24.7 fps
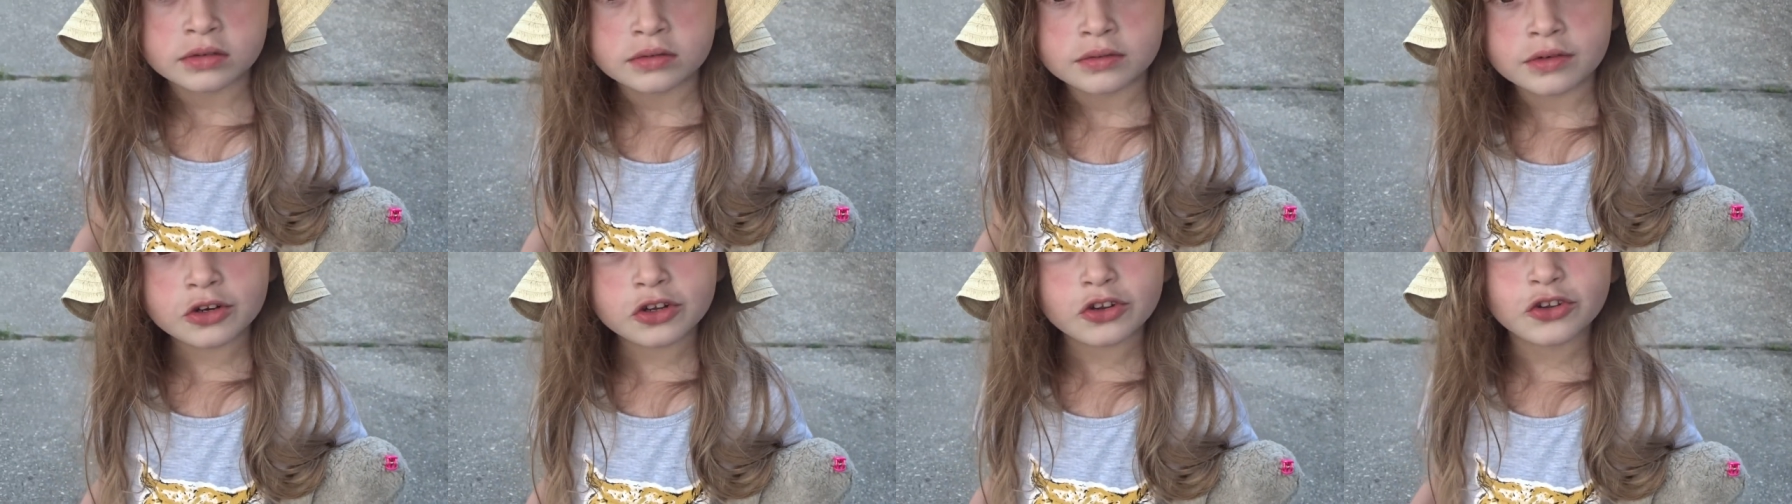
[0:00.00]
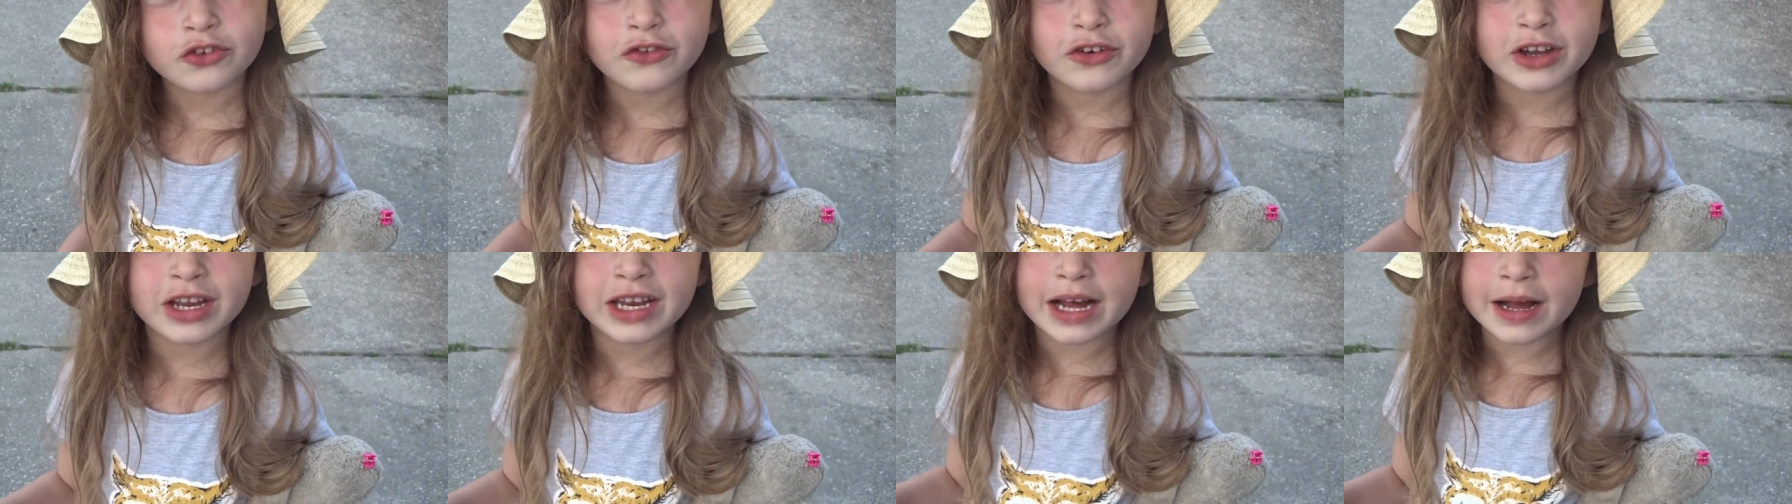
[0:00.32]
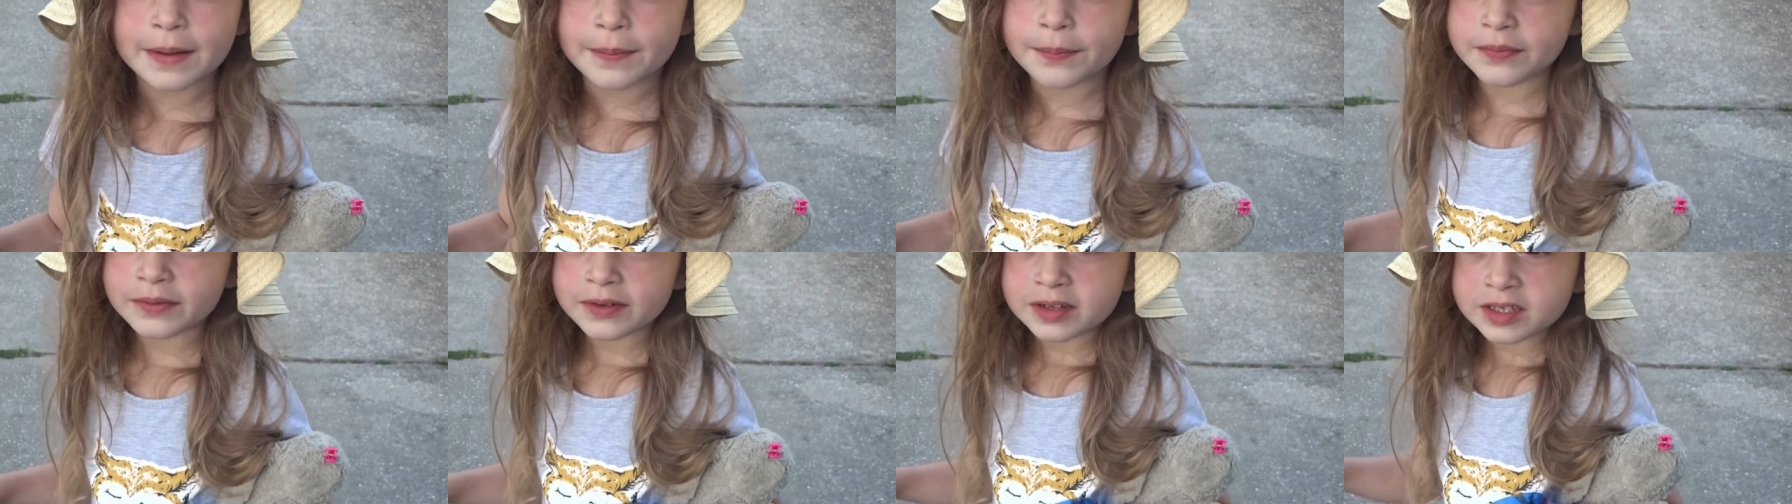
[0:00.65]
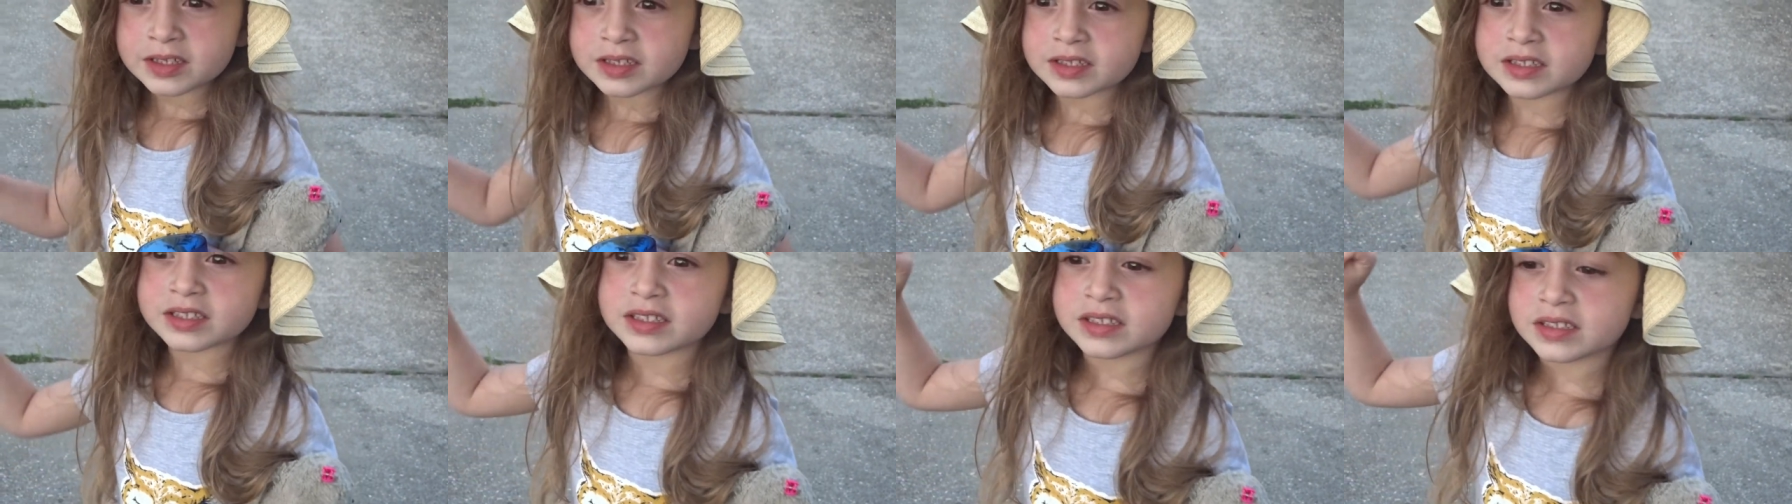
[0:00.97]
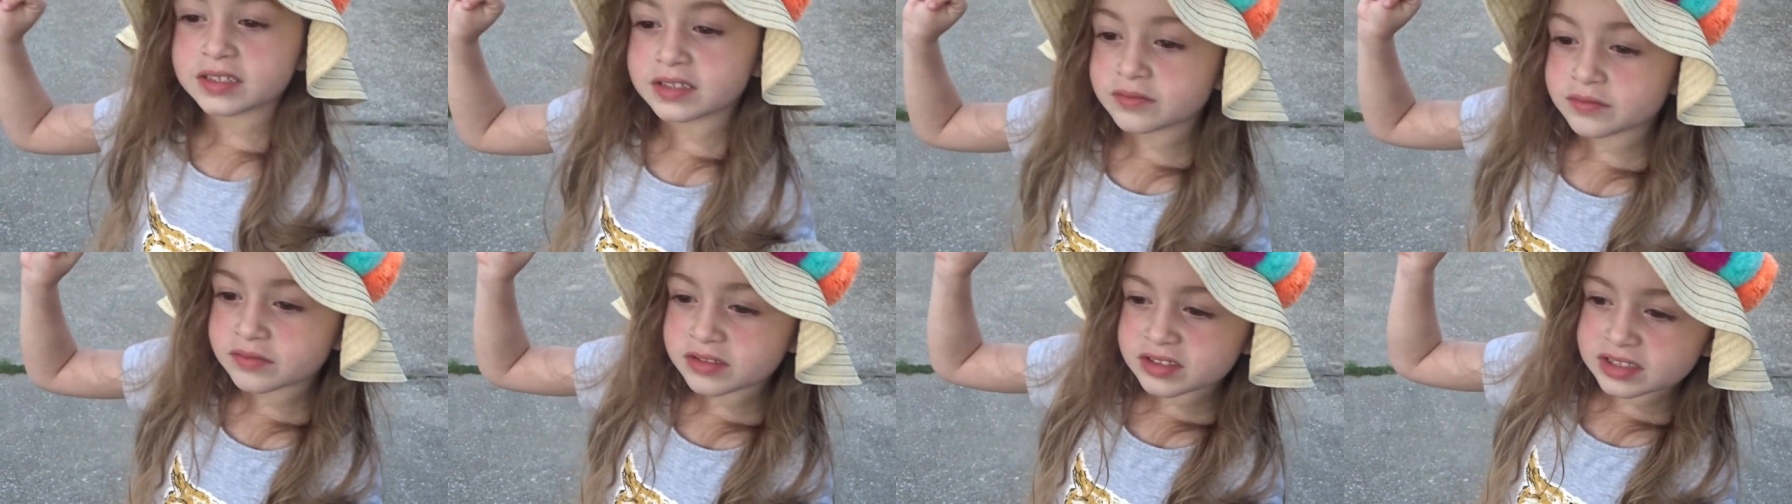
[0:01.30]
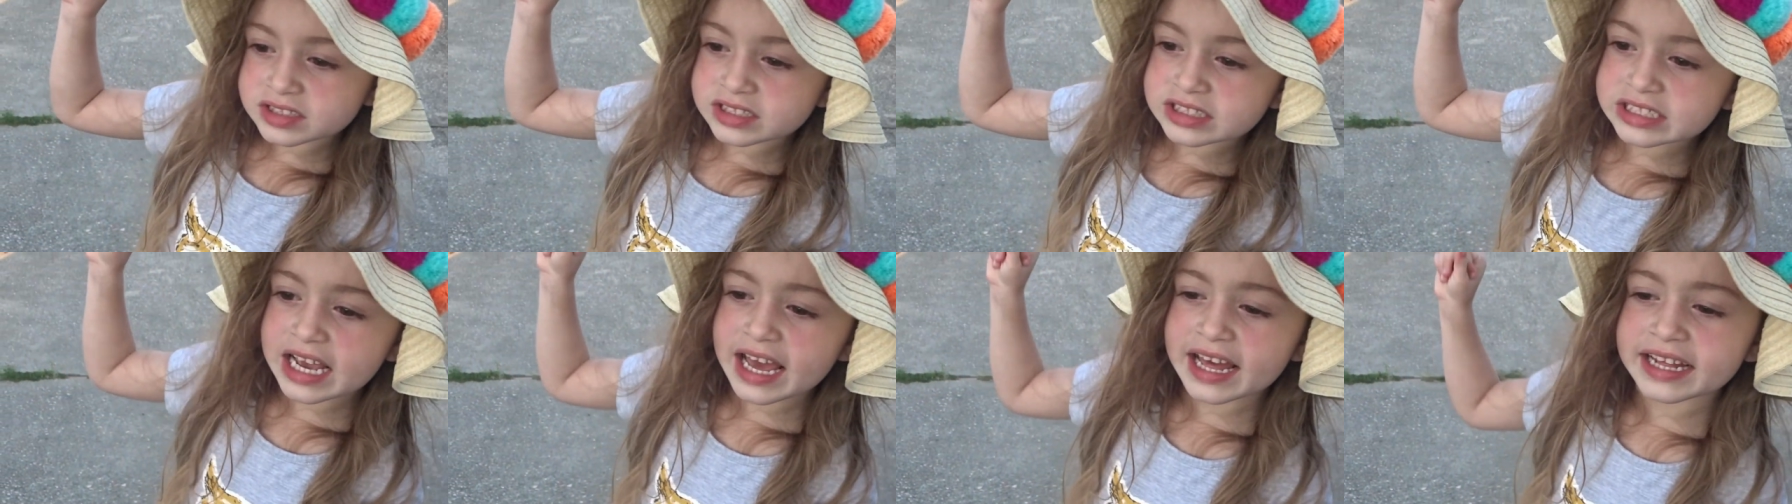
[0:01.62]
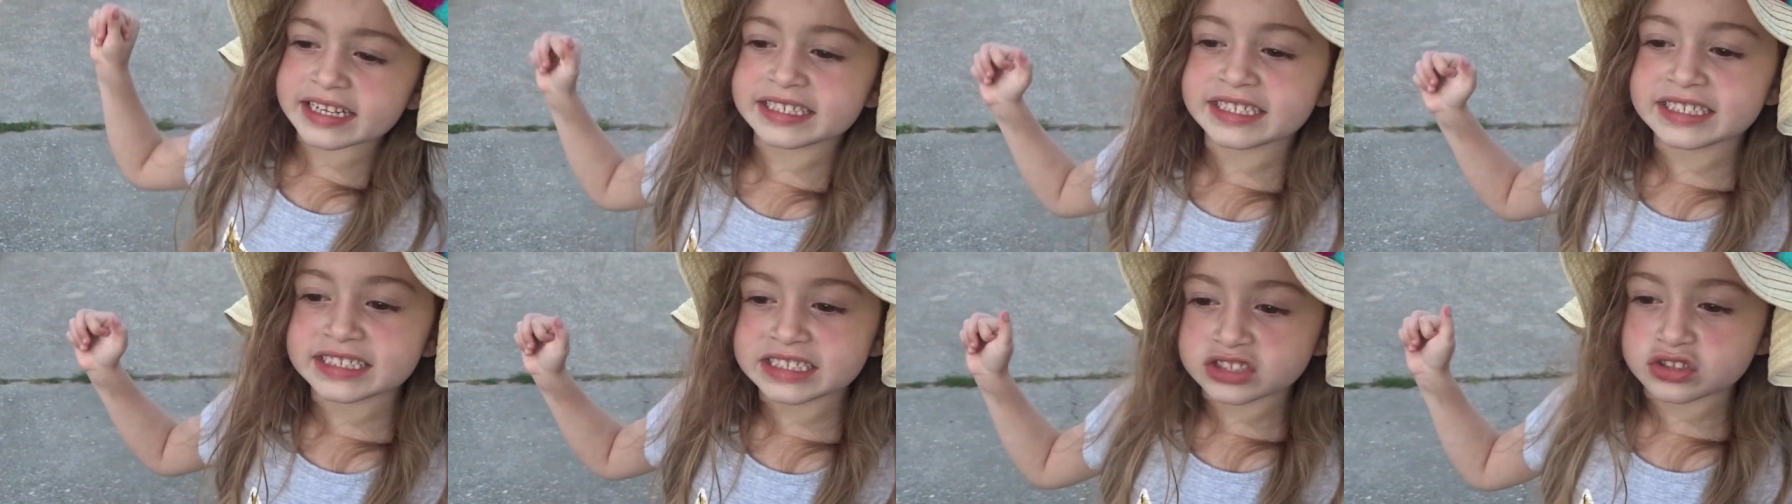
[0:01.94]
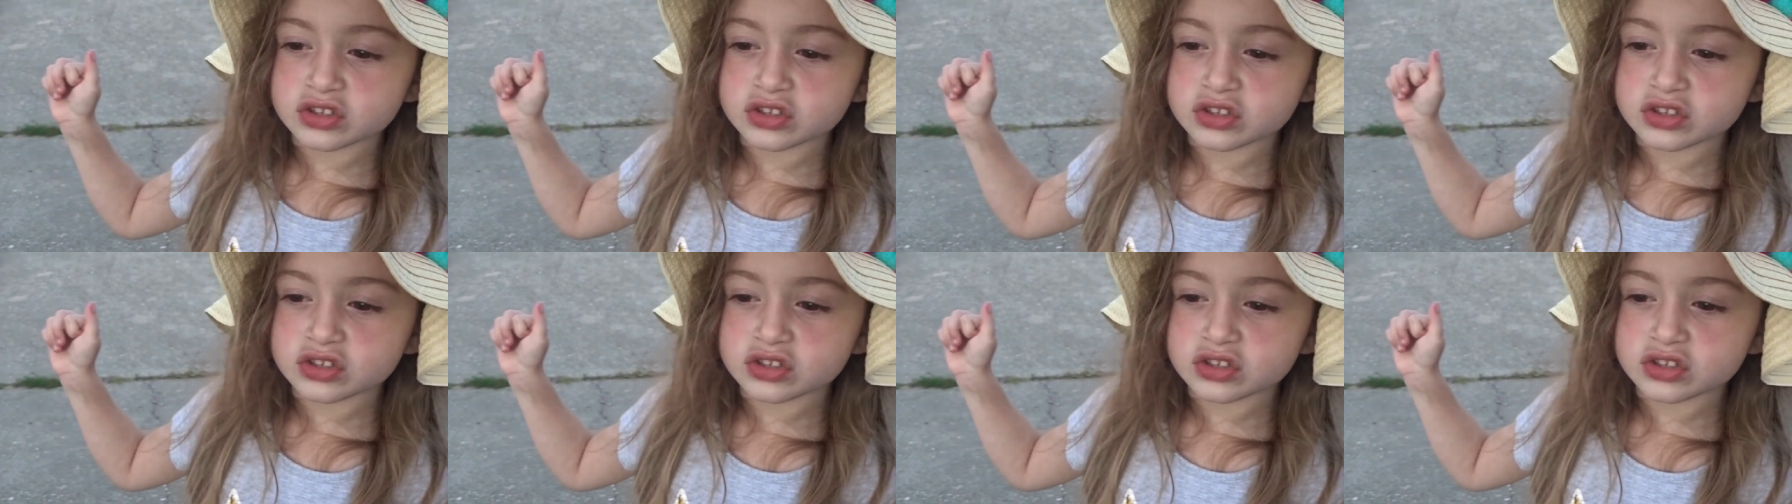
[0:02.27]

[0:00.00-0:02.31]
We're going to clean up Daddy's